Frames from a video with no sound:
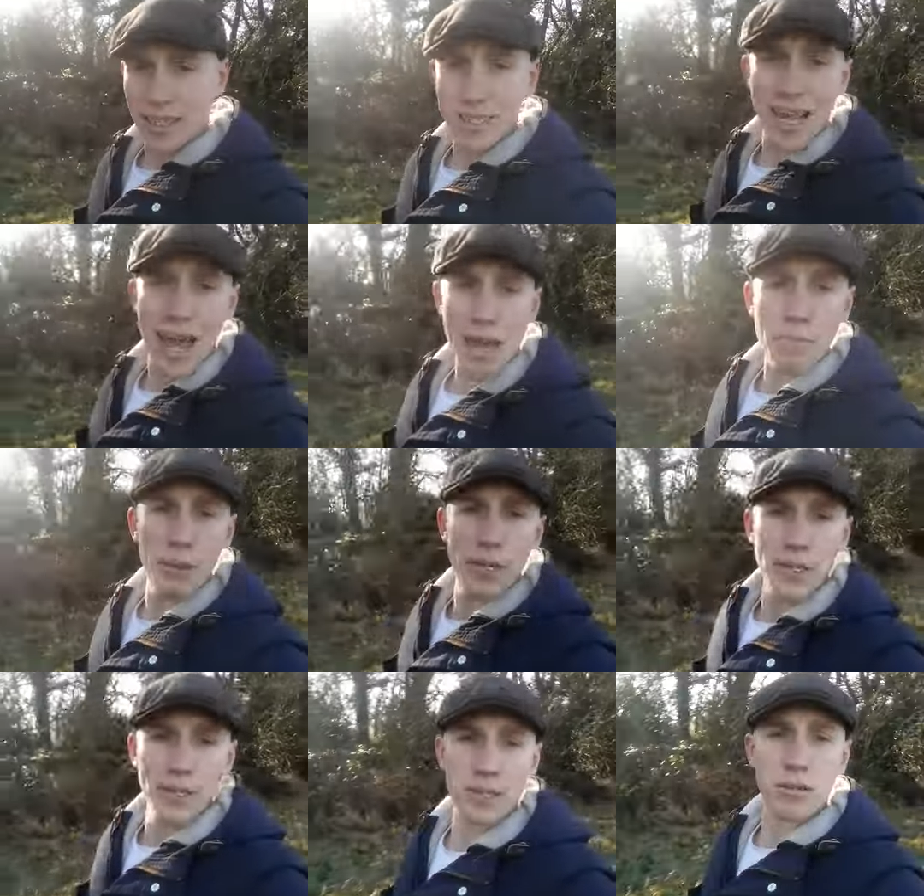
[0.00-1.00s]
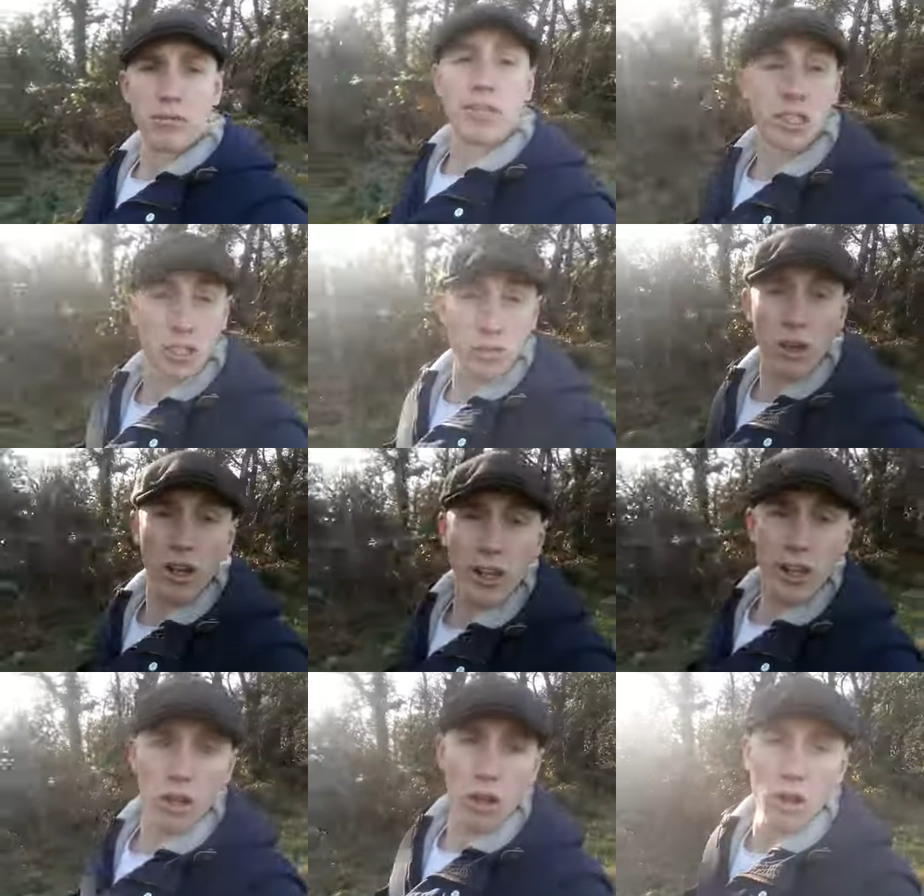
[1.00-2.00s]
I'll say ippins, which are
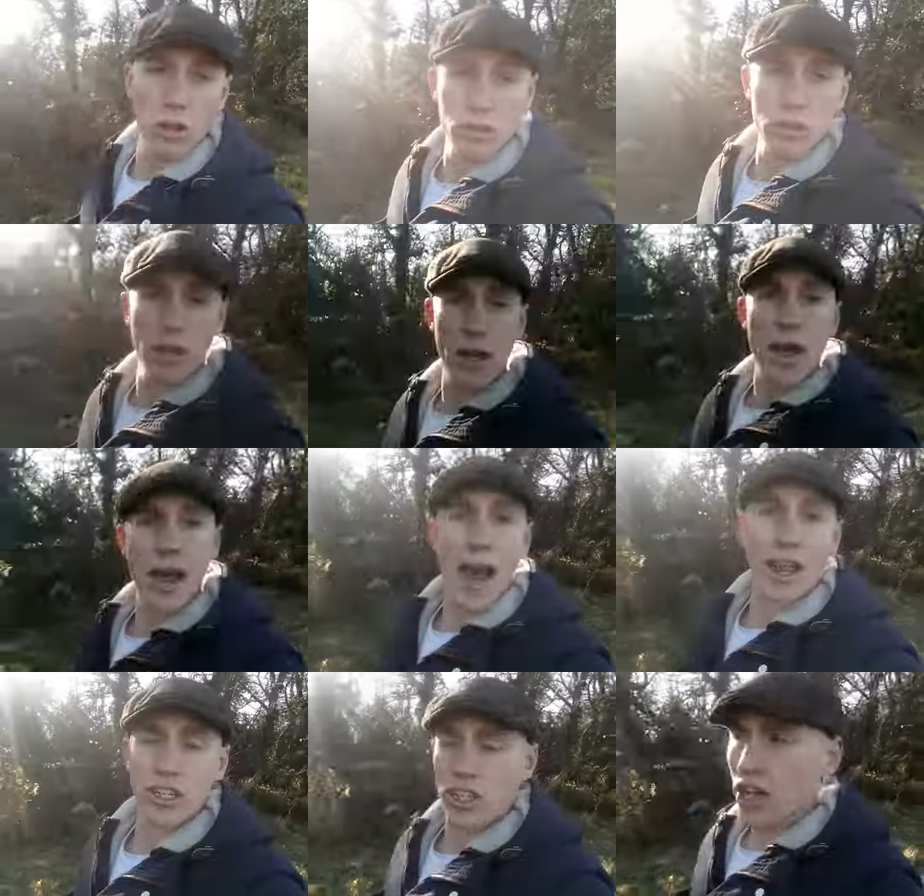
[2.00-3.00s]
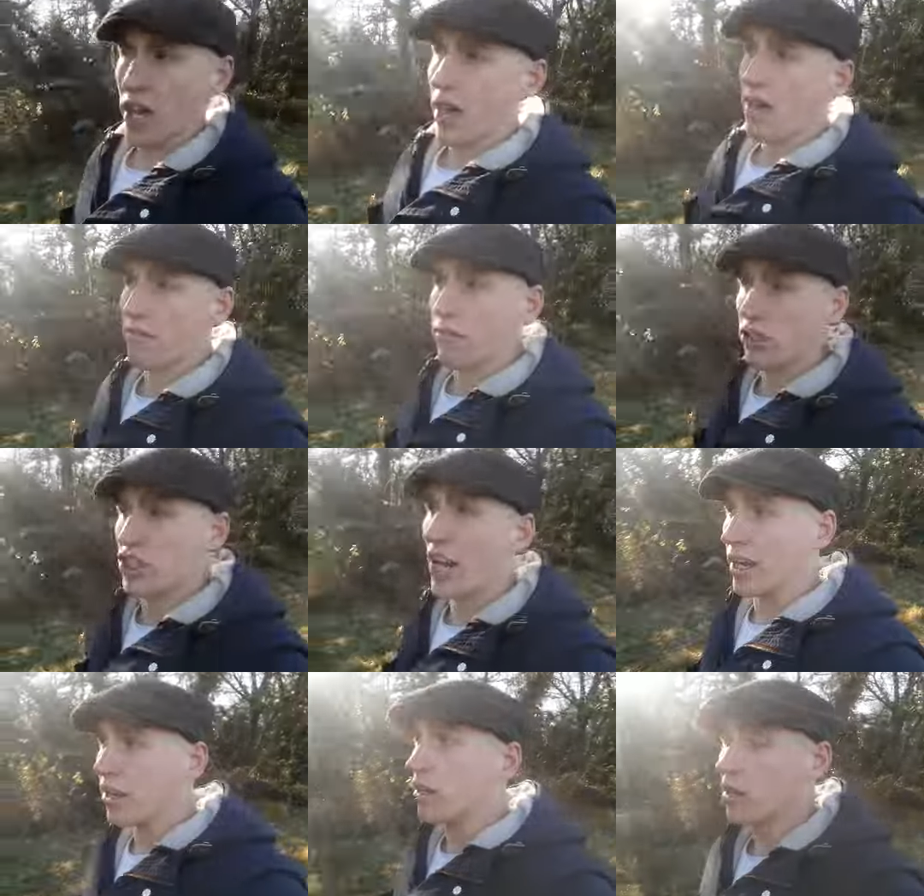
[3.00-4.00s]
swaddling clothes. And J for
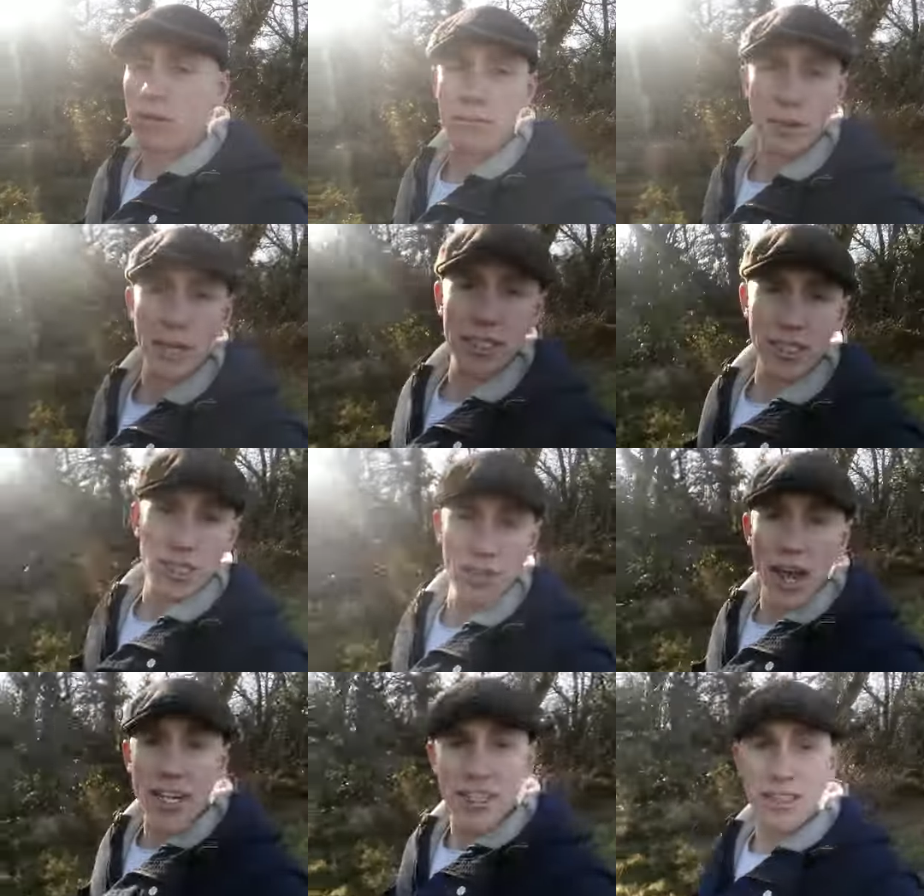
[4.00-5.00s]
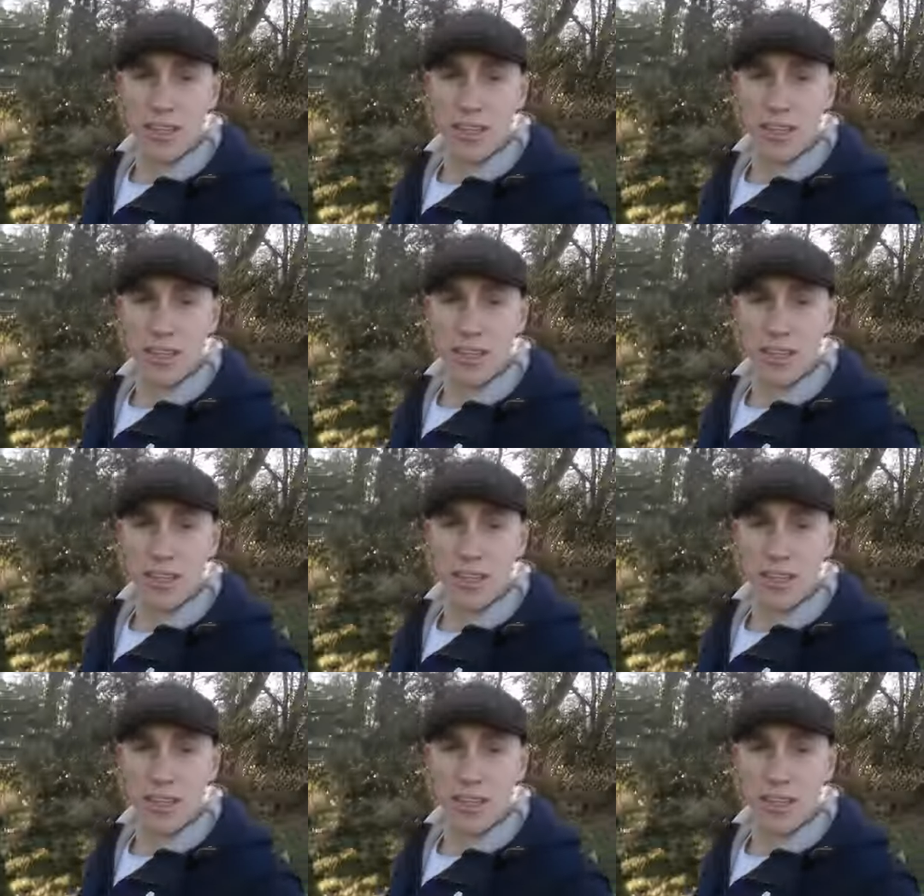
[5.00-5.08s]
Jannock, means it's right